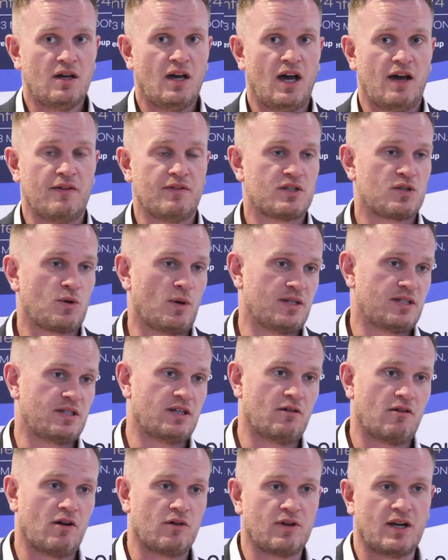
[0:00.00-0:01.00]
have a
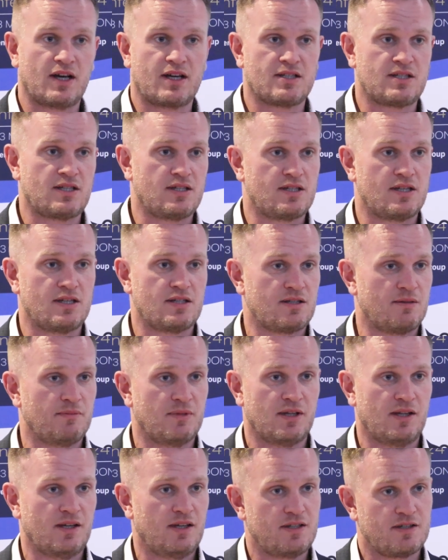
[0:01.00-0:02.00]
20-year-old legacy system
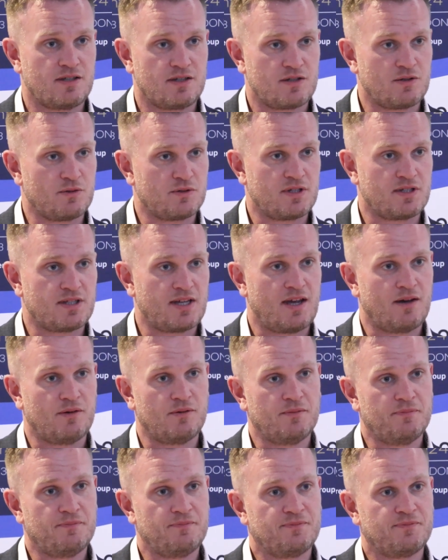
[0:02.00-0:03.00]
and they need to sort it
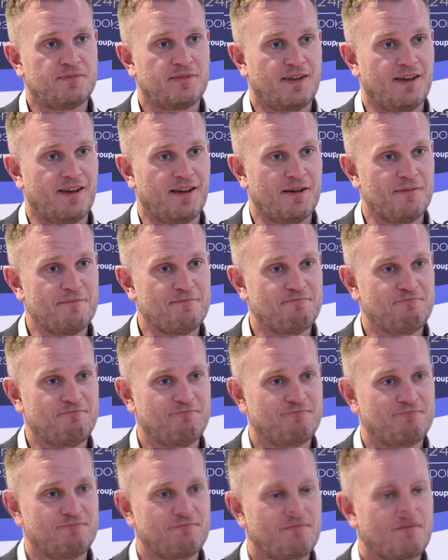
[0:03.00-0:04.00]
out.
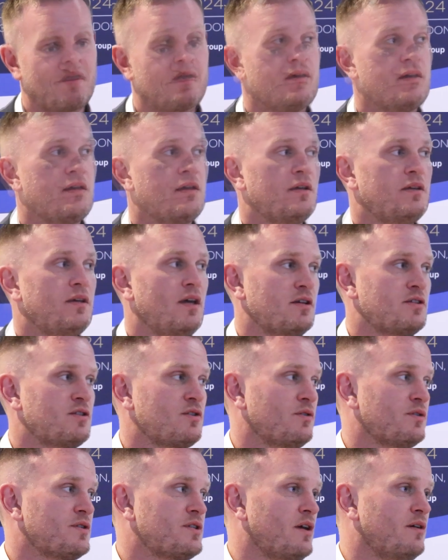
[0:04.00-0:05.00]
Yeah,
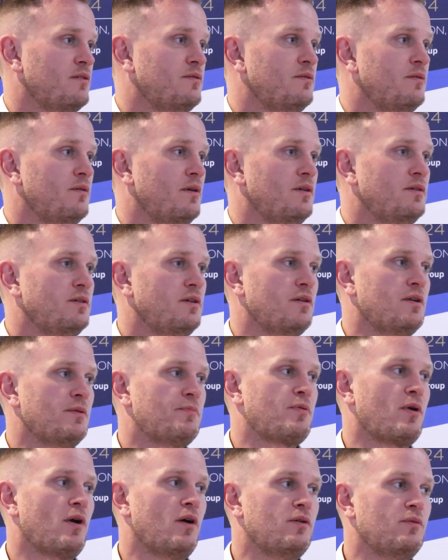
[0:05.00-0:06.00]
sure. So
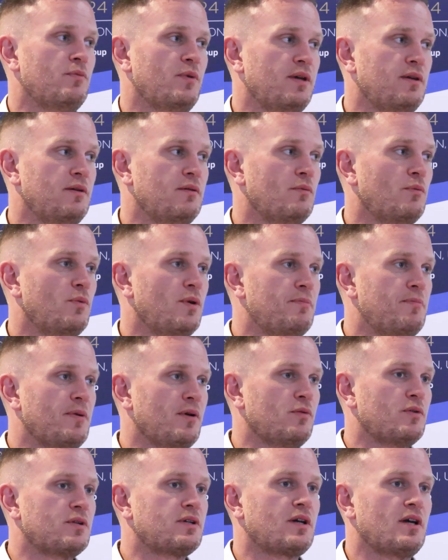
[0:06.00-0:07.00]
Unipro, we
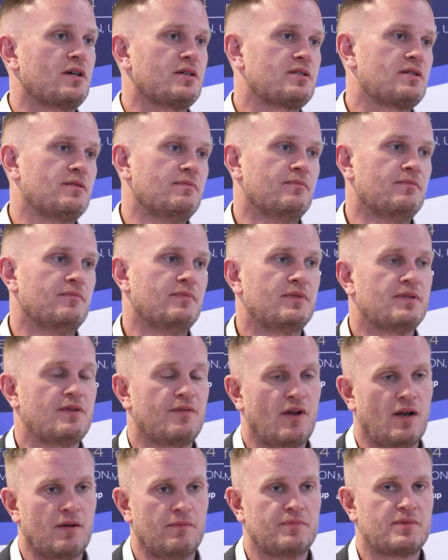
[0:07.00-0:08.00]
build custom
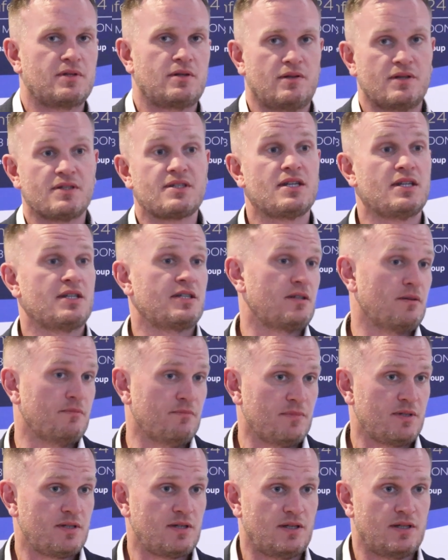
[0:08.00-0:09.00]
developed
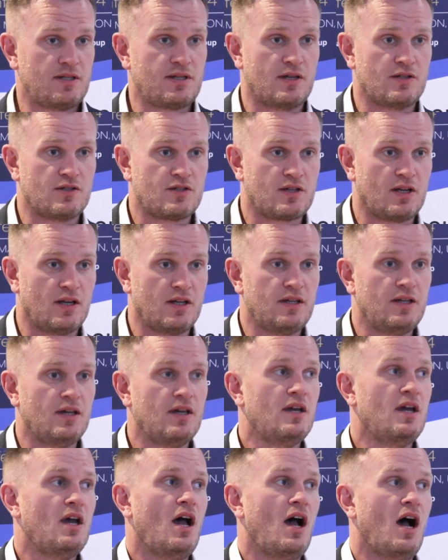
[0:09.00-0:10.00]
systems, essentially.
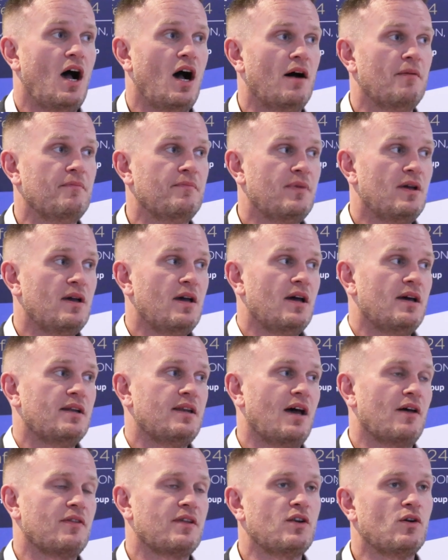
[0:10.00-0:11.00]

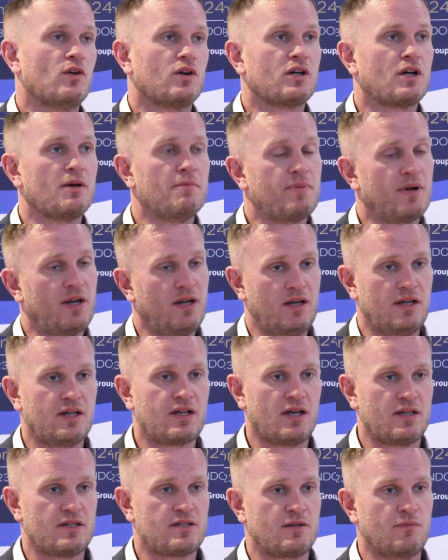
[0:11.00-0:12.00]
Now, they're not completely
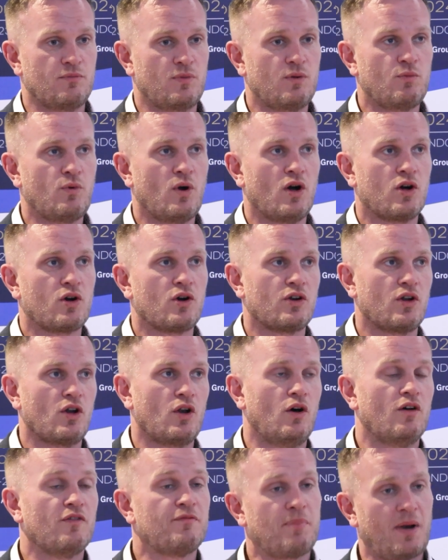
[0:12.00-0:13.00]
custom. We work on a
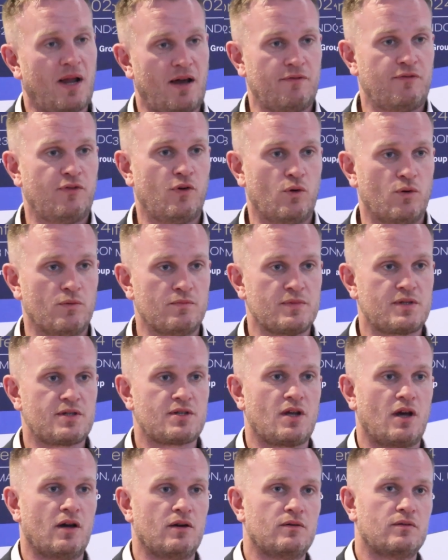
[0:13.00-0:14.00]
lot of platforms,
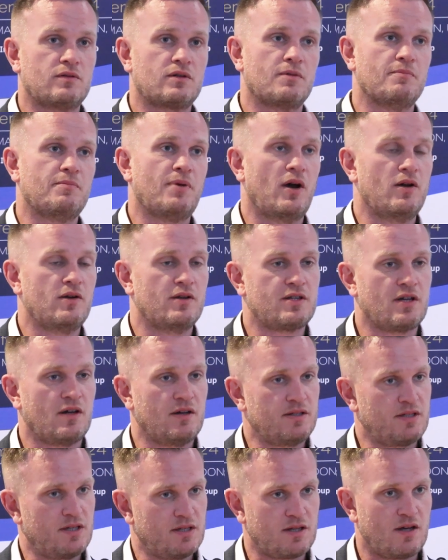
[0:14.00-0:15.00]
so
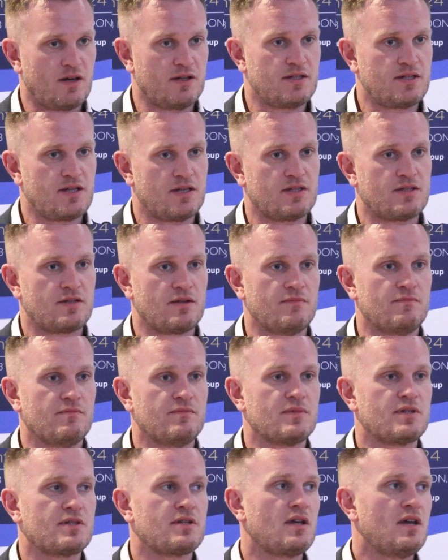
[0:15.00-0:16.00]
componentized design
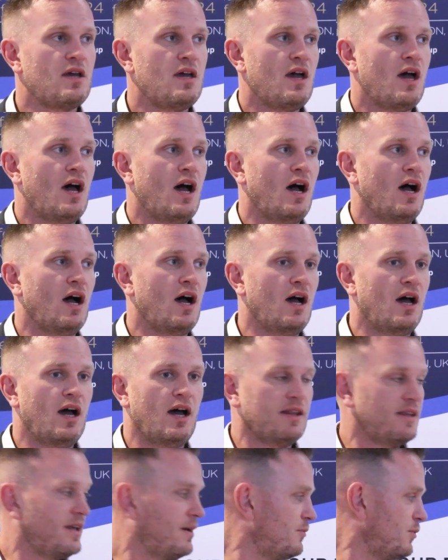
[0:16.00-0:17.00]
systems,
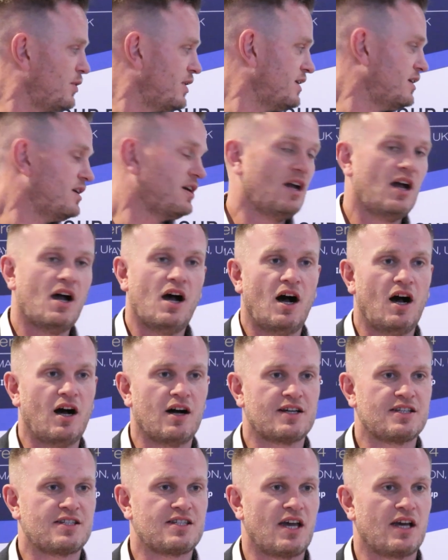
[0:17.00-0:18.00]
and then we
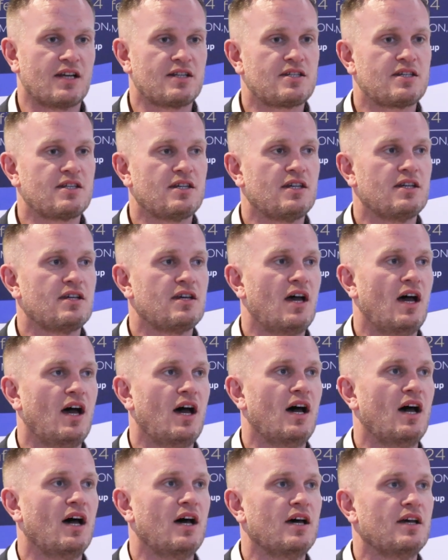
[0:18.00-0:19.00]
architect
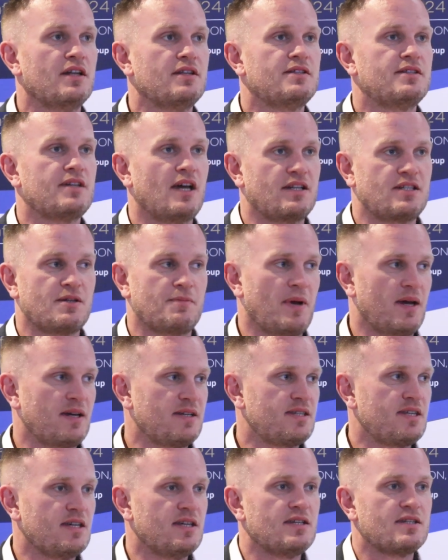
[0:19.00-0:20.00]

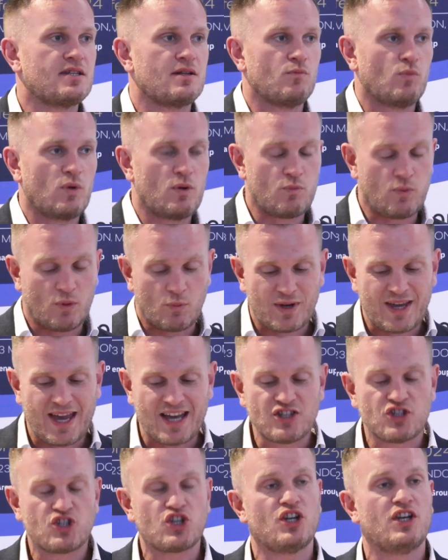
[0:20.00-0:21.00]
databases, and we
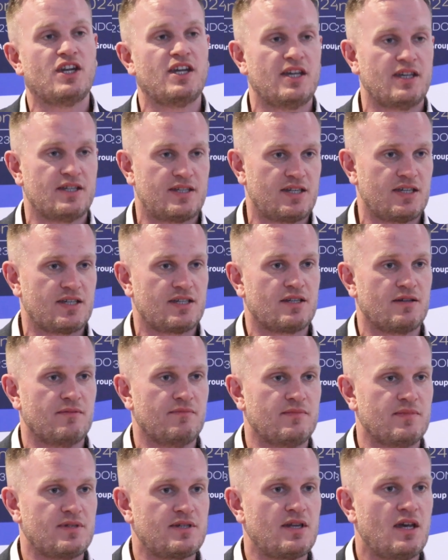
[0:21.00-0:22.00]
engineer
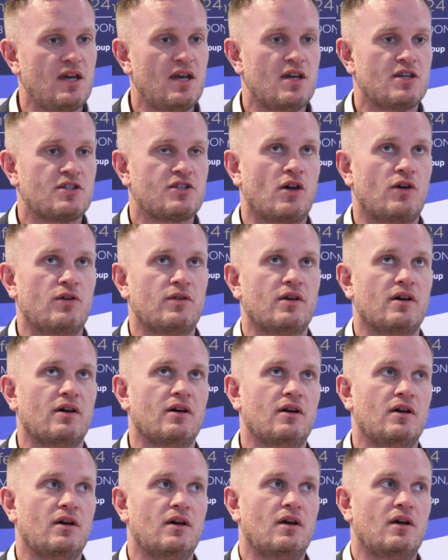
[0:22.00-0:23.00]
systems so that